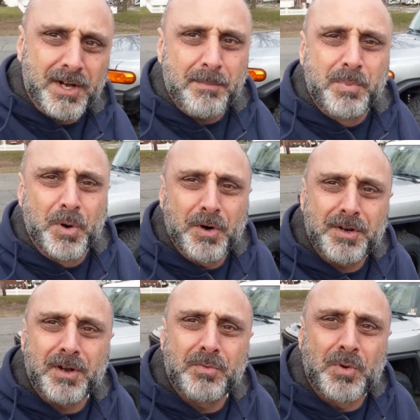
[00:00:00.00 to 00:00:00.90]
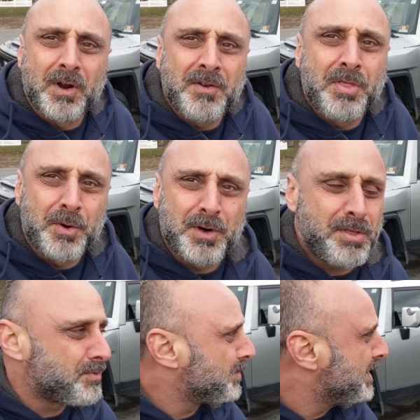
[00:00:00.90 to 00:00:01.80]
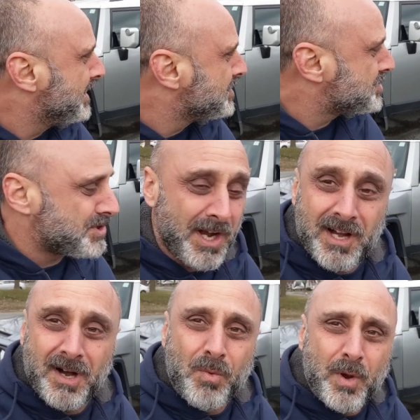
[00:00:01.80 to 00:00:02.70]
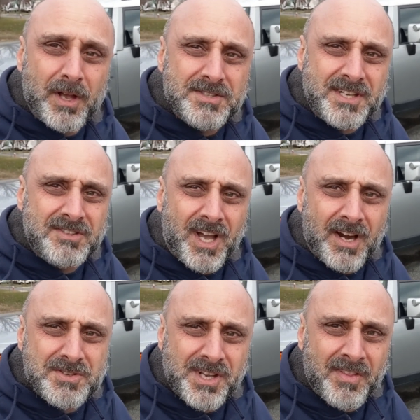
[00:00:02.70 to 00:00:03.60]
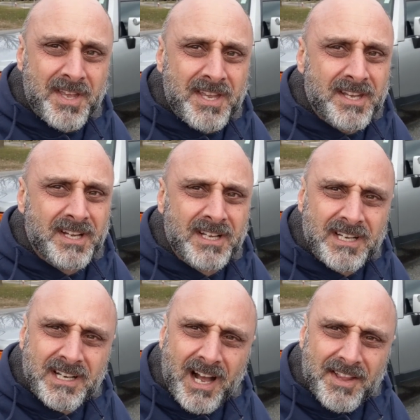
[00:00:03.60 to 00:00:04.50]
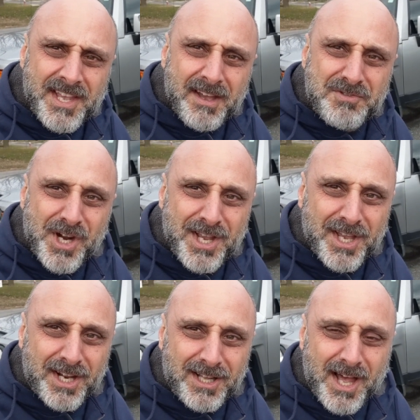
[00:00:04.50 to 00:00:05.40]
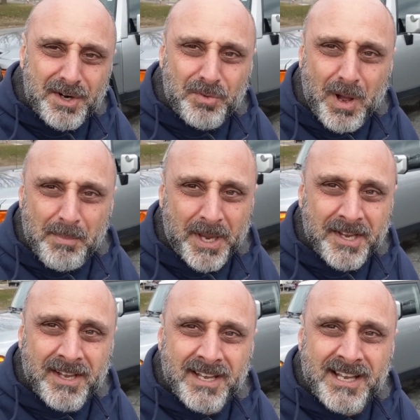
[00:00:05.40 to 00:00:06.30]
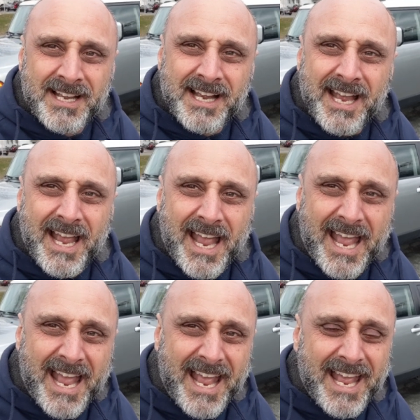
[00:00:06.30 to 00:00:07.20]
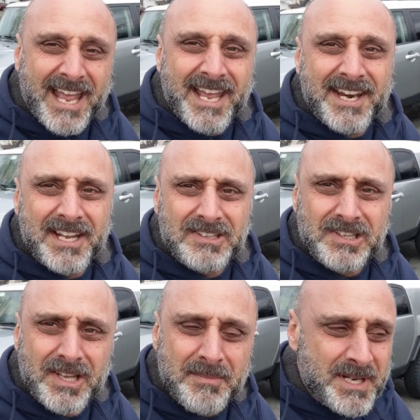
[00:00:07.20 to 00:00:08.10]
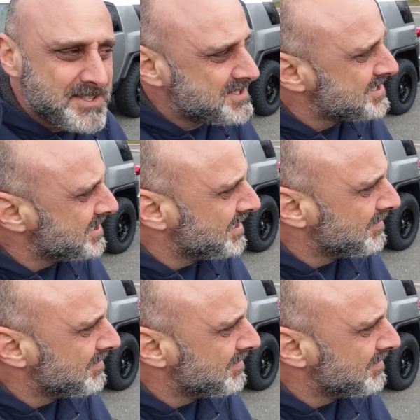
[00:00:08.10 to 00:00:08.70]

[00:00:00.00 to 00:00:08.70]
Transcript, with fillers: try to put around run 33 inch uh, wheels and tires on the on the FJ, you get a lot of rubbing, and it limits